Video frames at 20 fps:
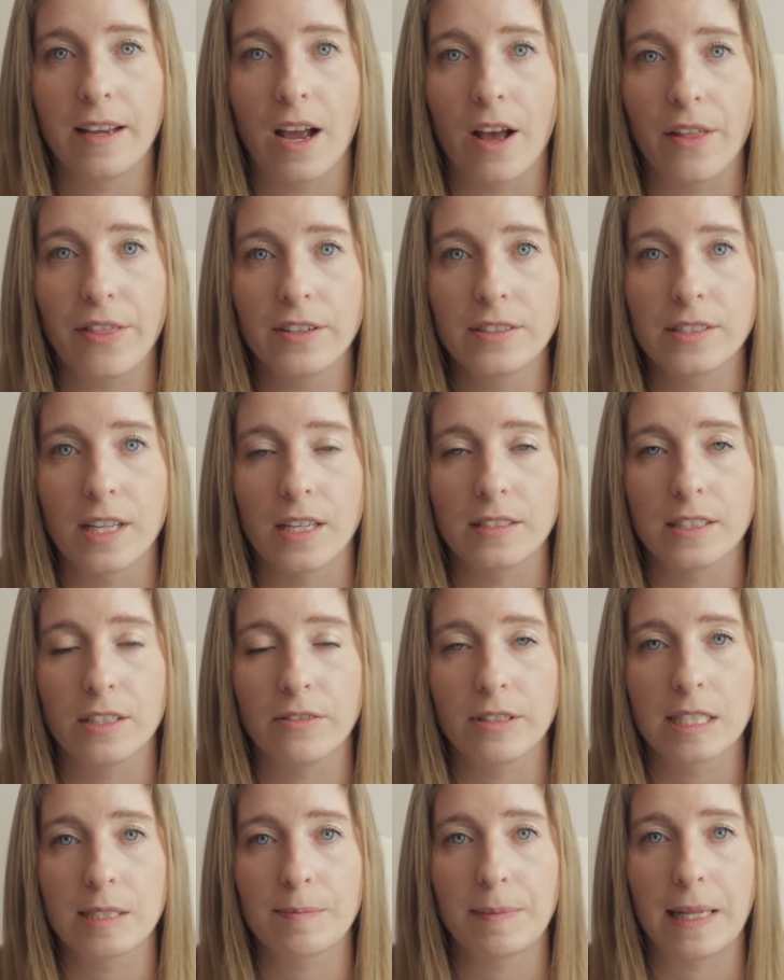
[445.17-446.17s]
The authors
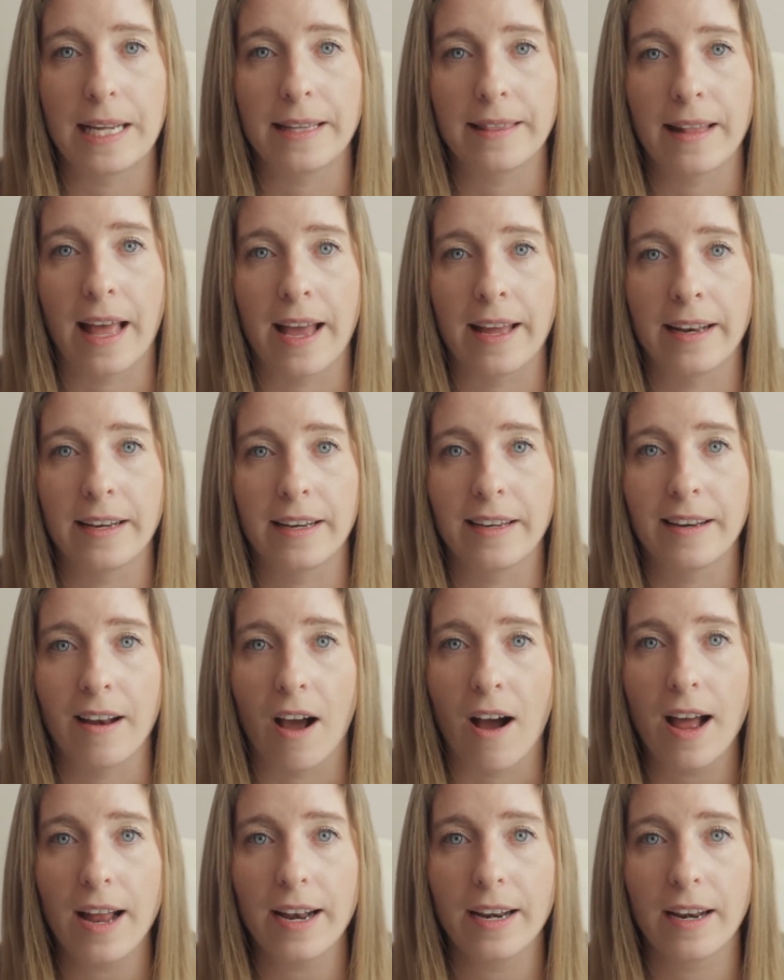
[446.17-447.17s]
also explain that
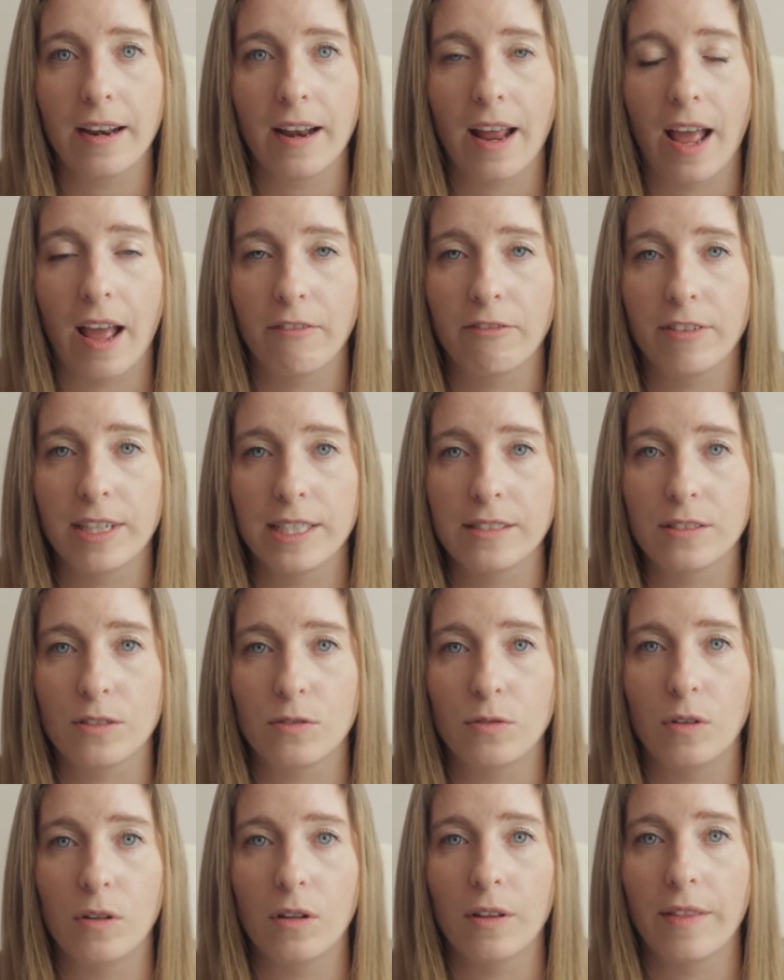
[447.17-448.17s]
not every
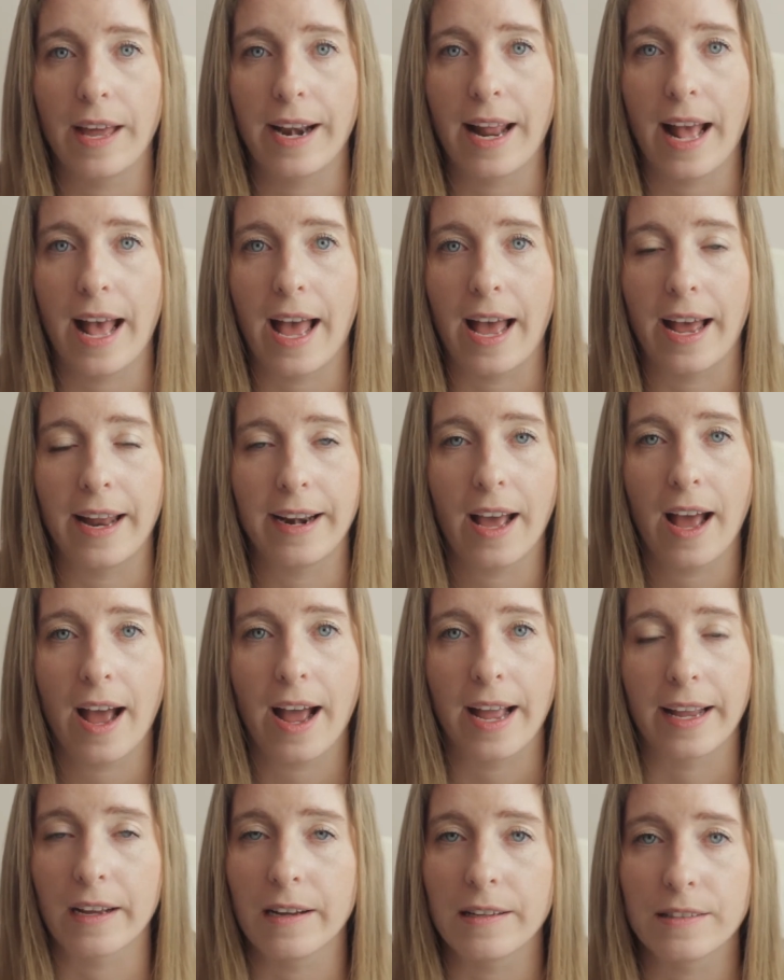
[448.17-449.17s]
school that had
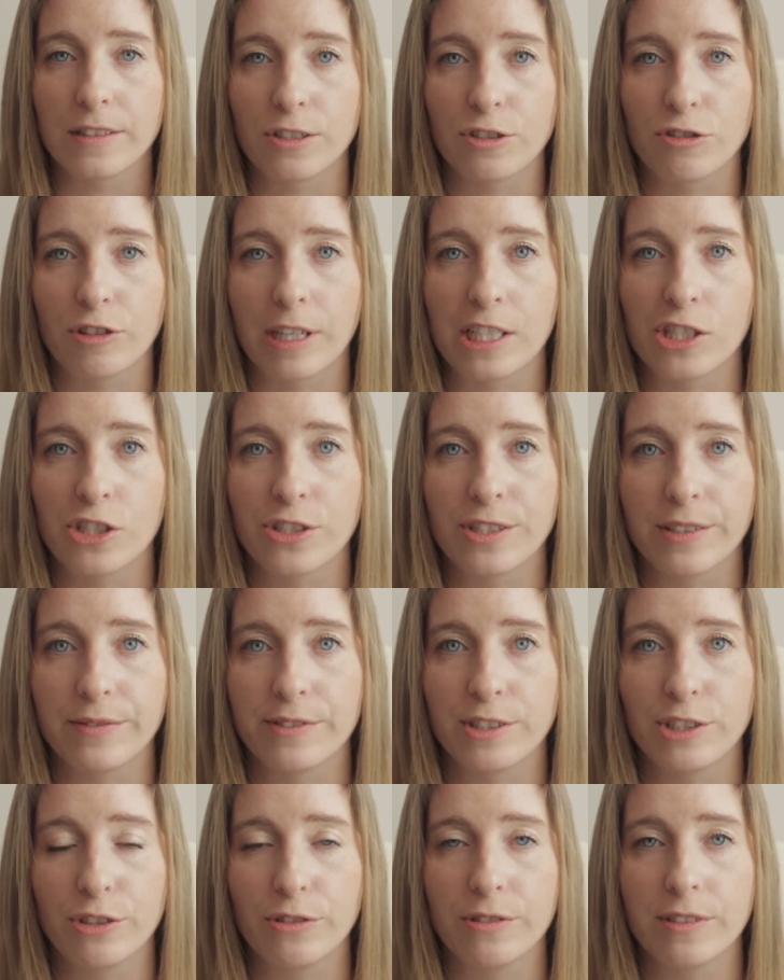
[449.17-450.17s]
high concentrations
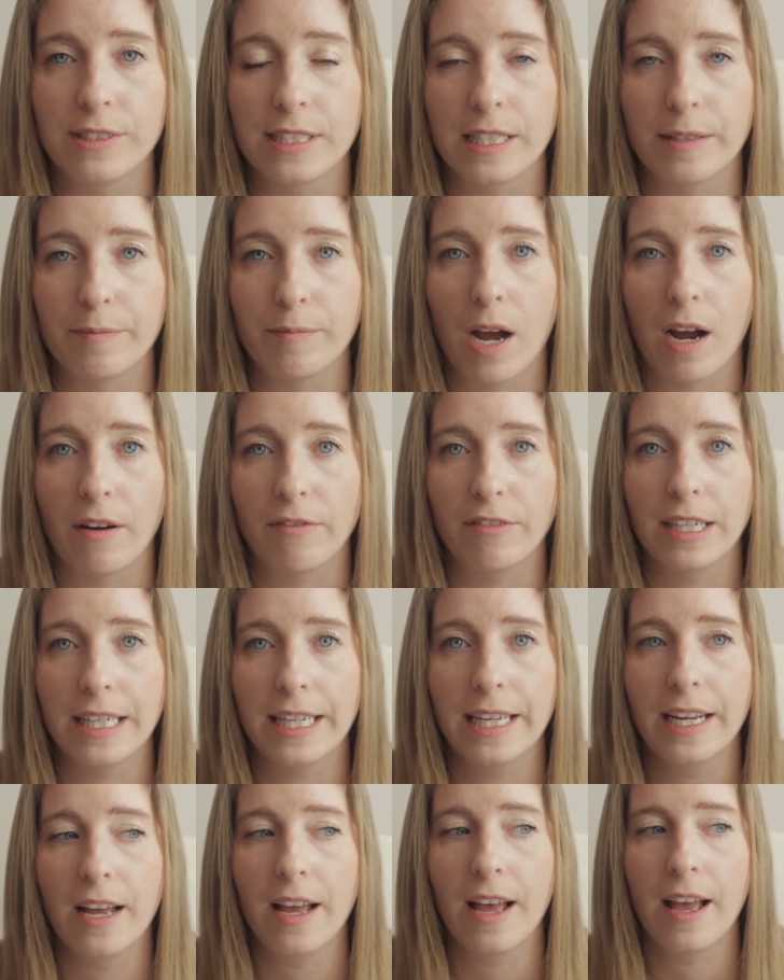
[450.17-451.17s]
of students in
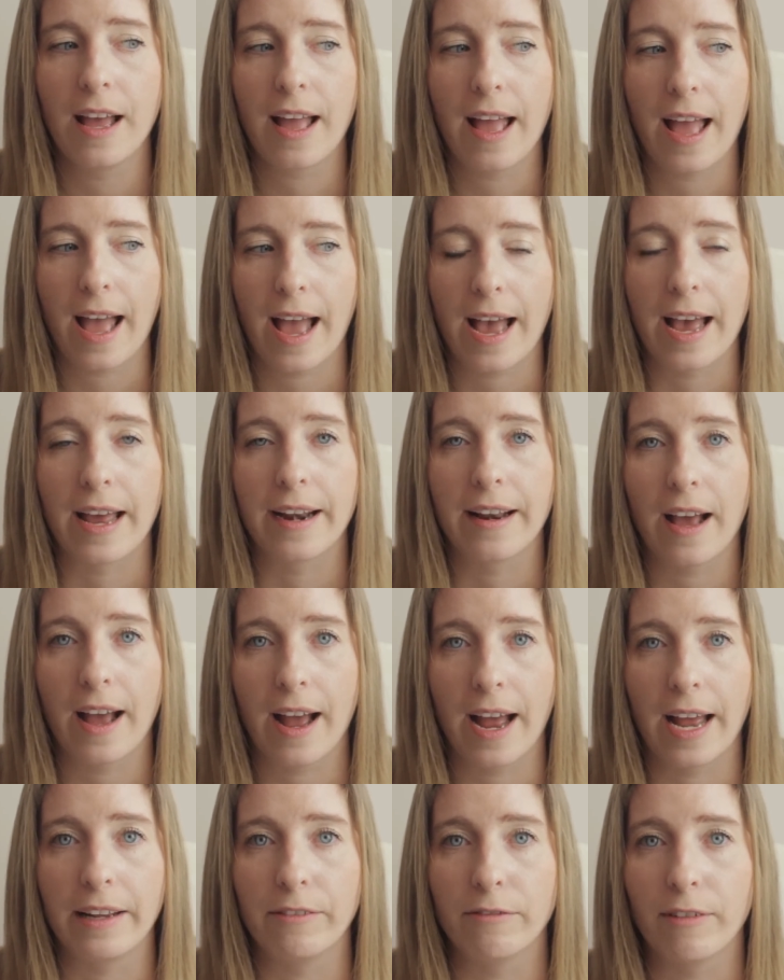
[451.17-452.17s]
poverty had
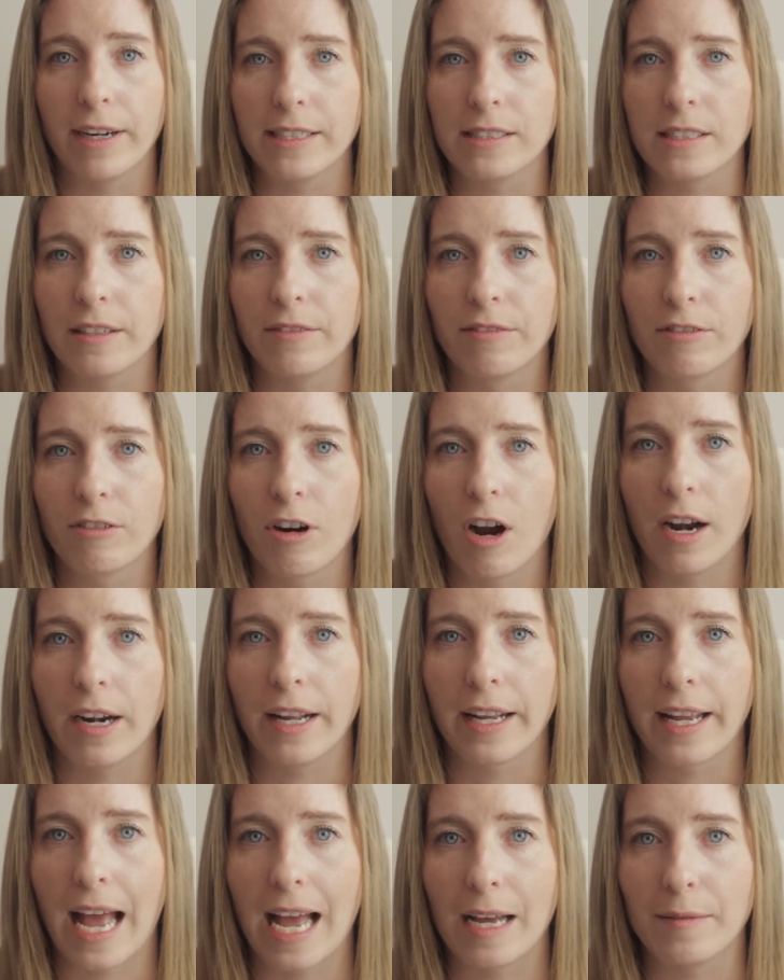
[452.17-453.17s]
high rates of
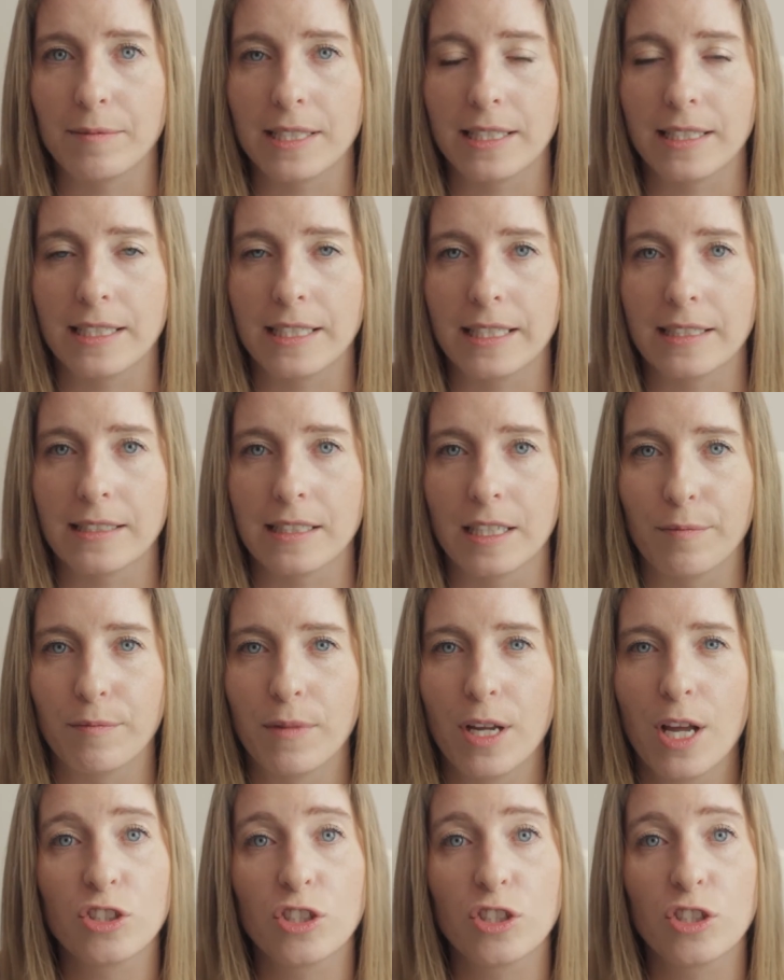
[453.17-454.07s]
chronic absenteeism.